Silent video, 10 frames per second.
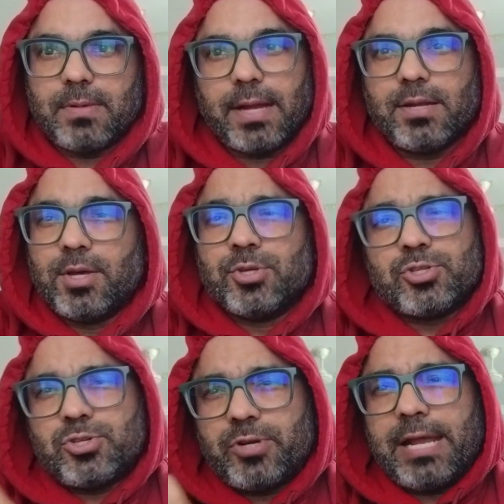right?
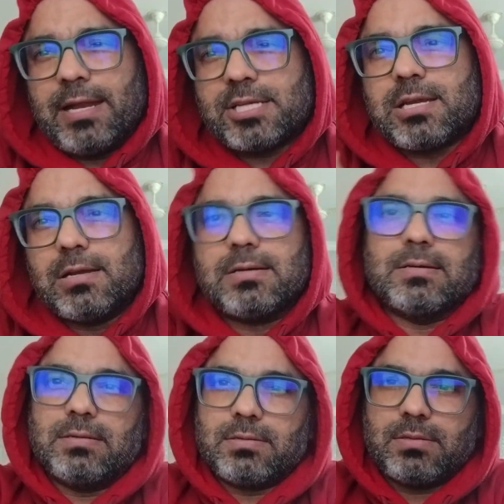So today let's
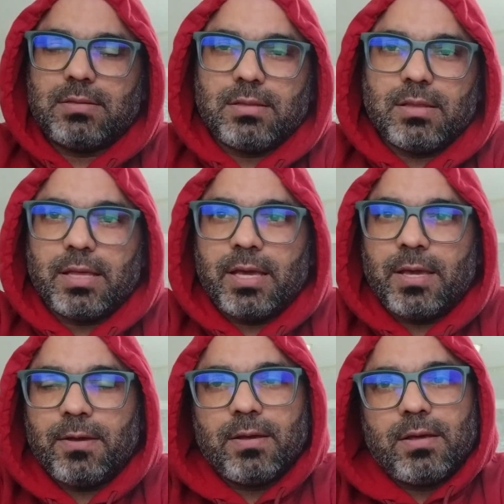learn
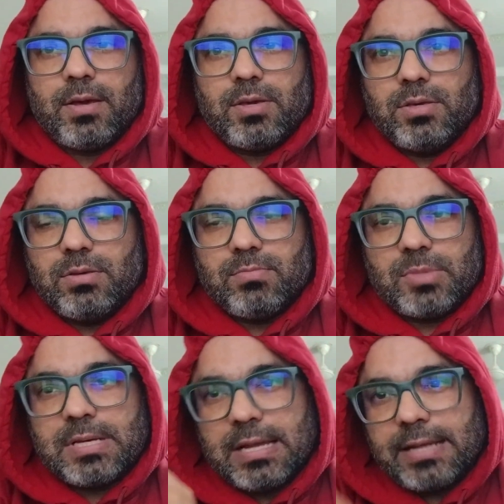the
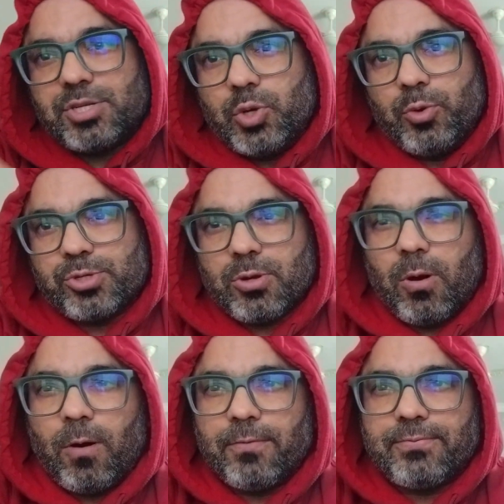correct use
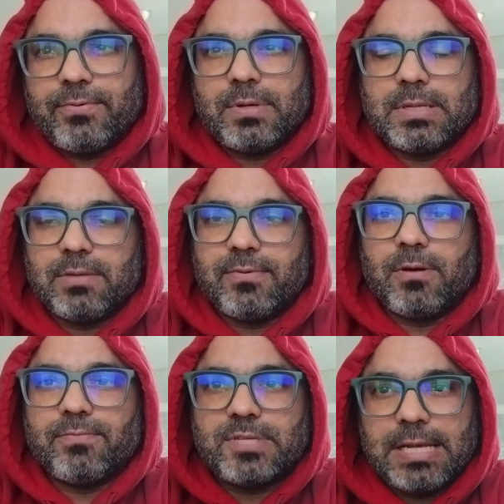of the
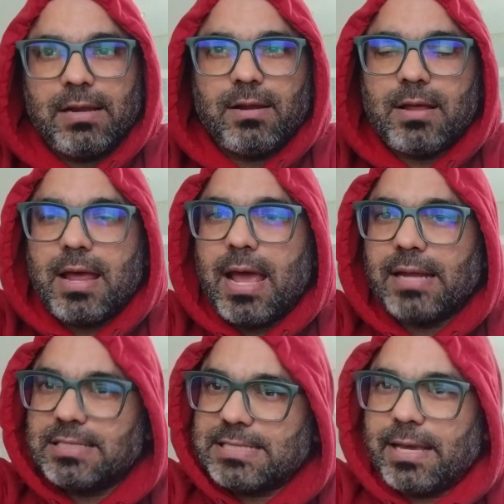verb tell
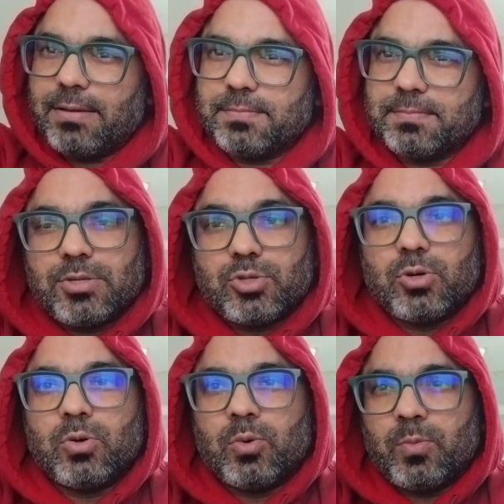and say.
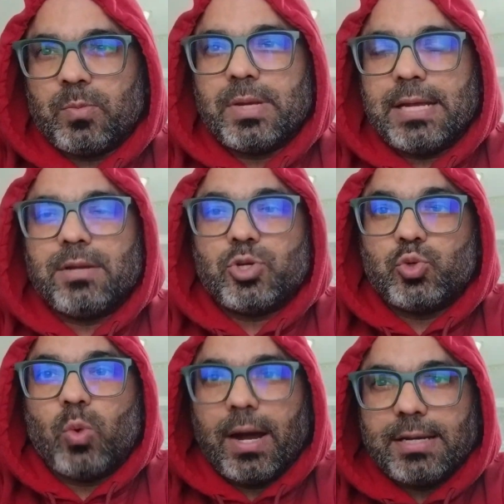So
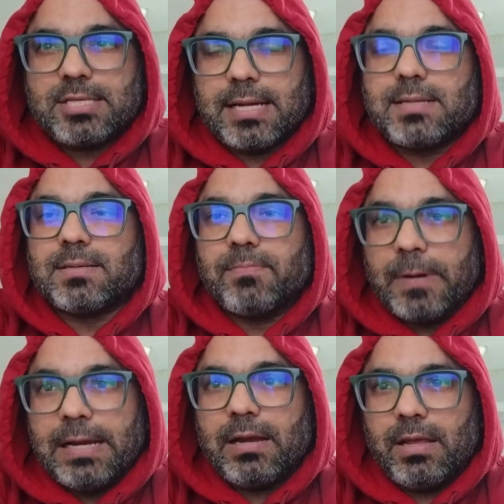to understand
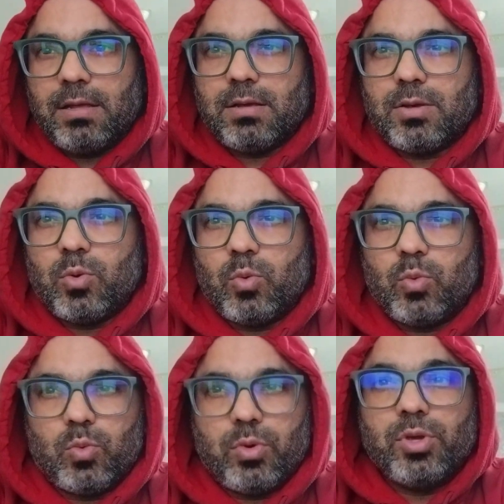completely,
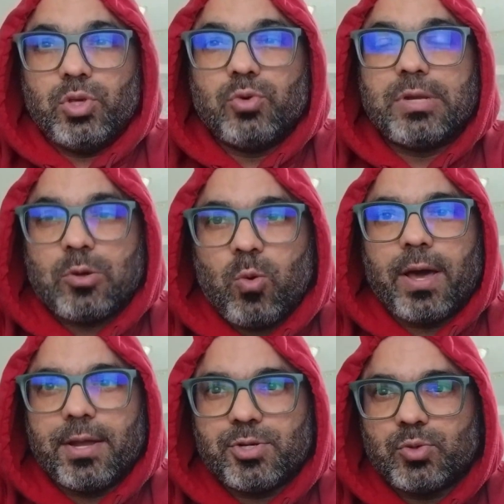you
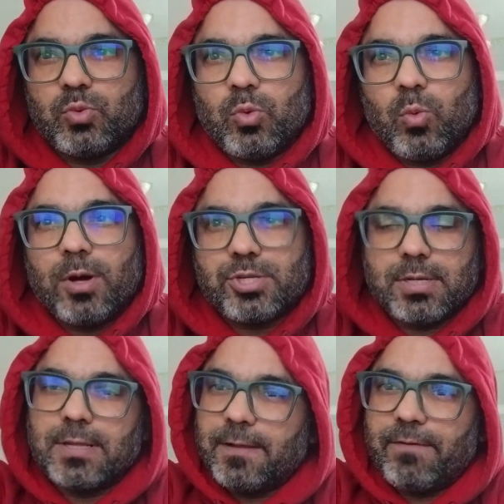require to
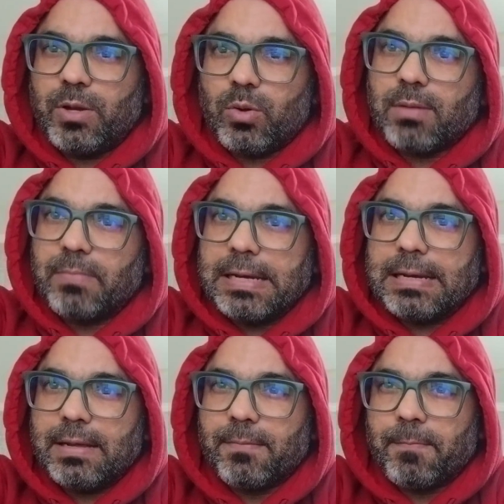watch the video
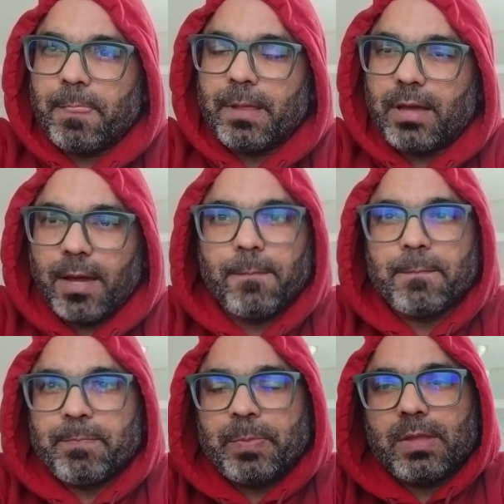completely.
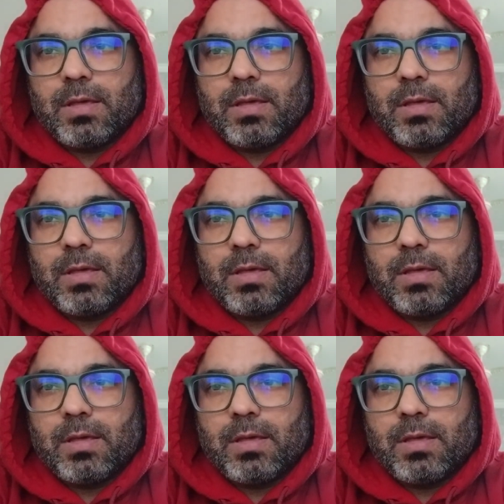Yeah,